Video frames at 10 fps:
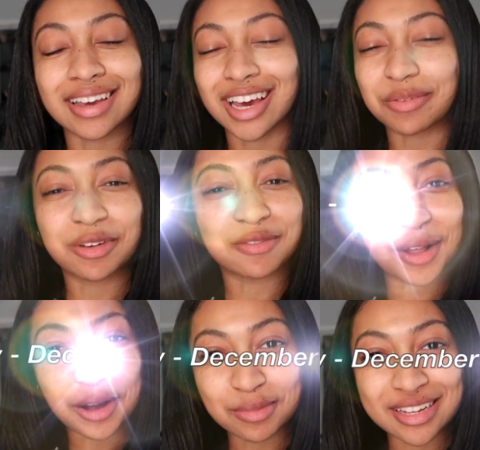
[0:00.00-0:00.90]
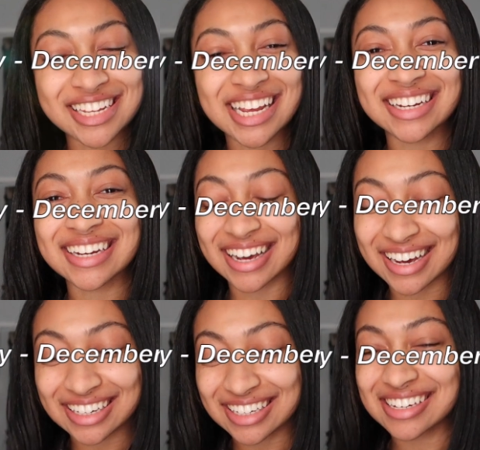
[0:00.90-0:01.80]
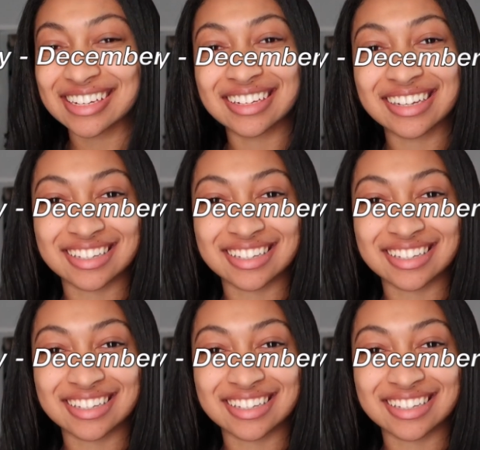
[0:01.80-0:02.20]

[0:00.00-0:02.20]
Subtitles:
Happy Vlogmas Day 9.